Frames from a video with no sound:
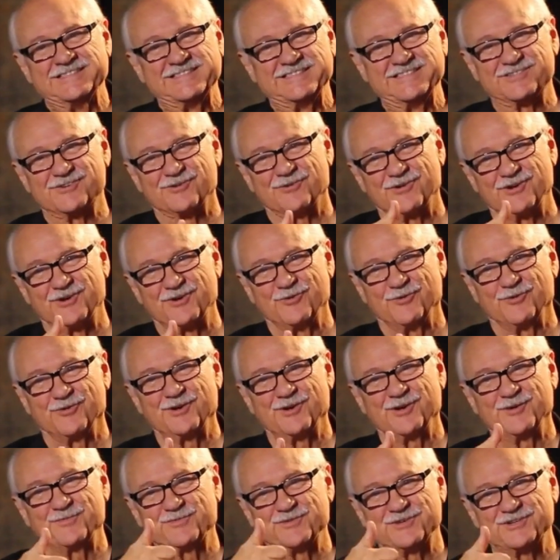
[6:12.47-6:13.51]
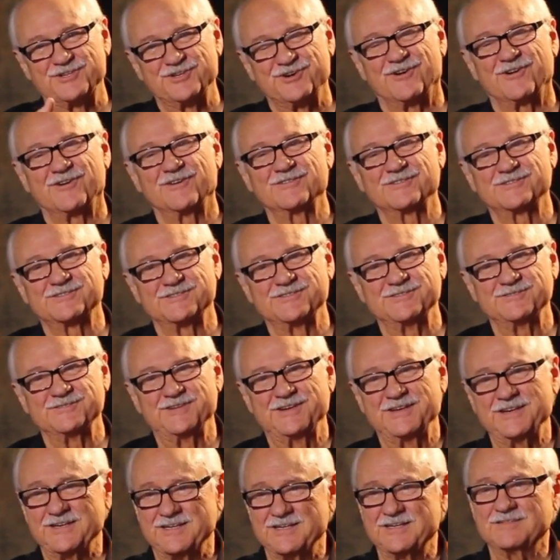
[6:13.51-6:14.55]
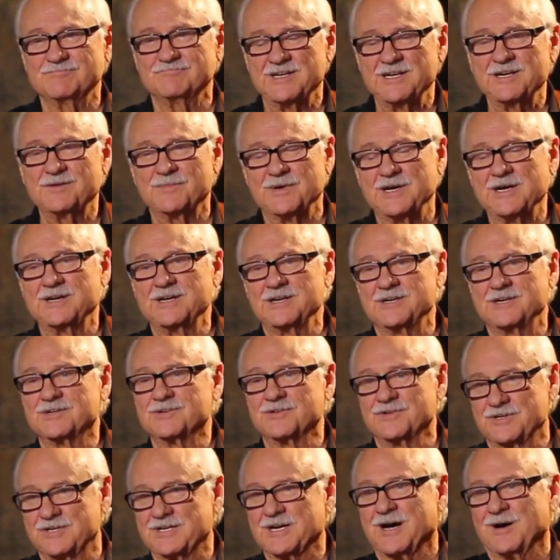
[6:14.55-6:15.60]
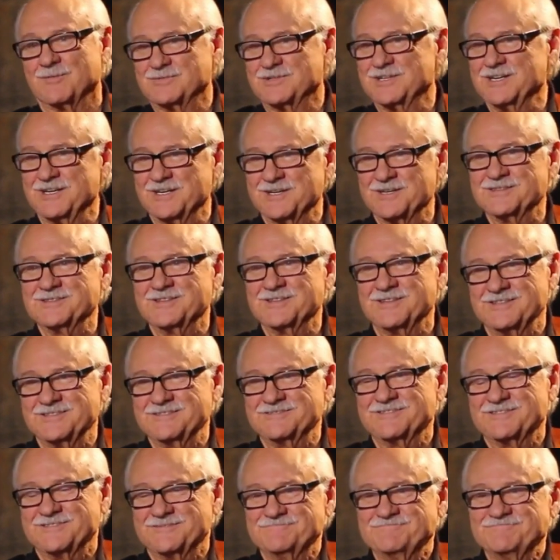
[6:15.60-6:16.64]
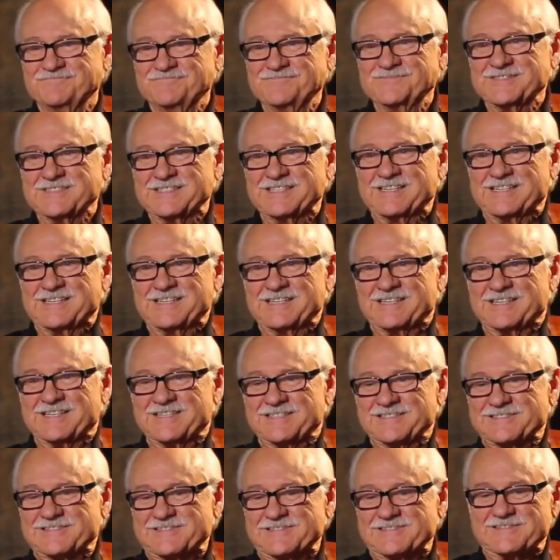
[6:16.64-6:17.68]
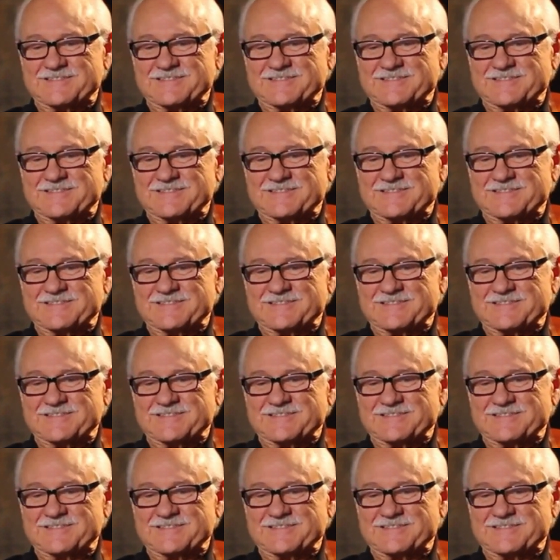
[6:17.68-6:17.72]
started going up the charts, and it made it to the top 10, and